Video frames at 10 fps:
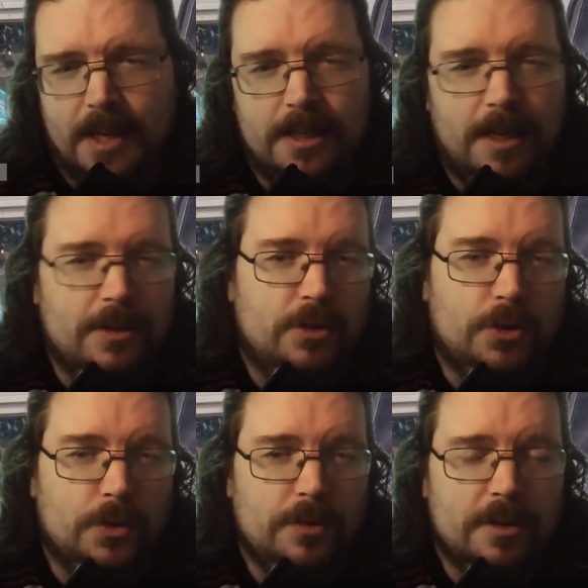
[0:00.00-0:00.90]
And you'll
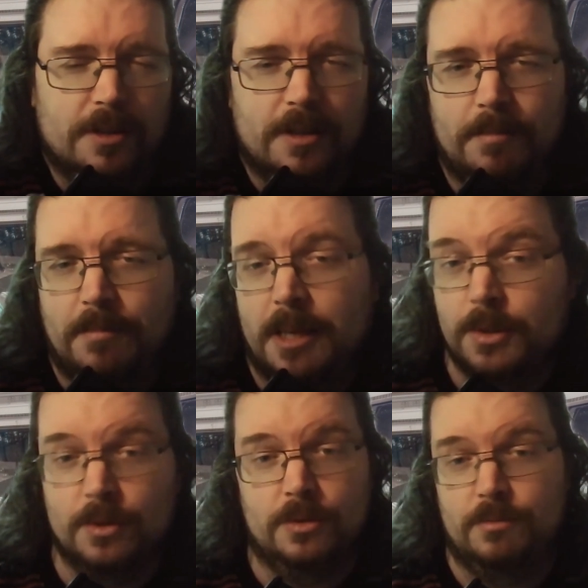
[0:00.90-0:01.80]
use it, and then
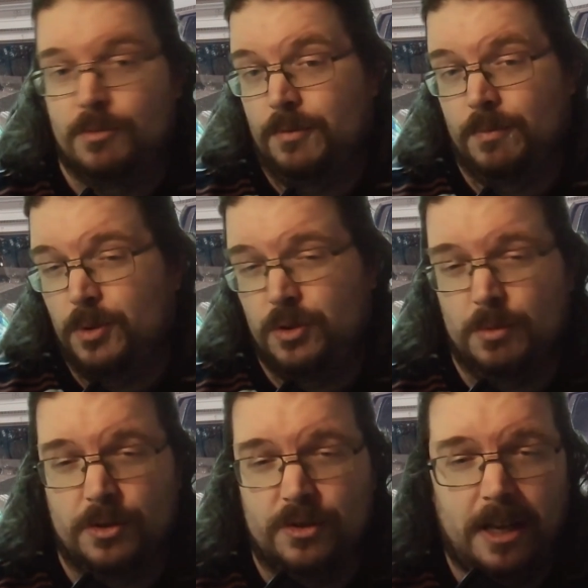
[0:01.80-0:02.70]
maybe you could, once
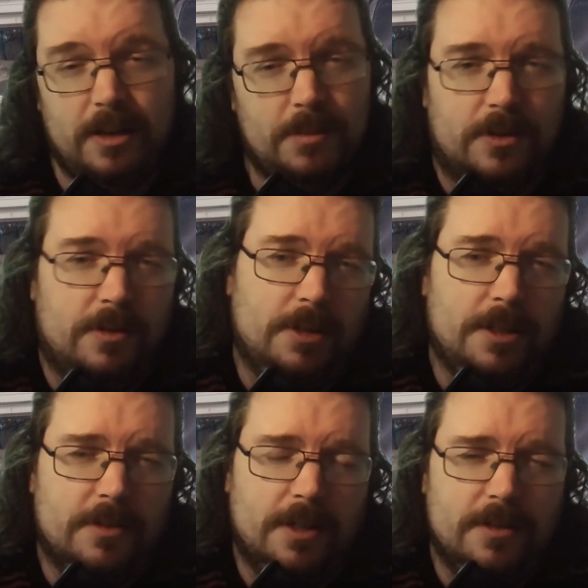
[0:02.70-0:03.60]
you understand them, you could say,
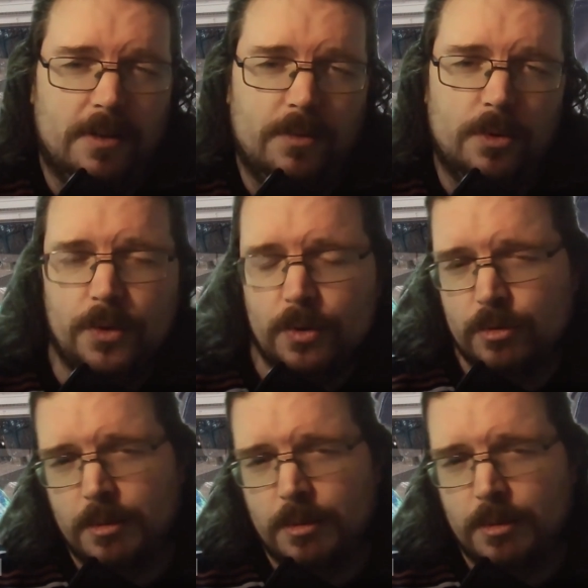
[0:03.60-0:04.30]
well, let's have a review.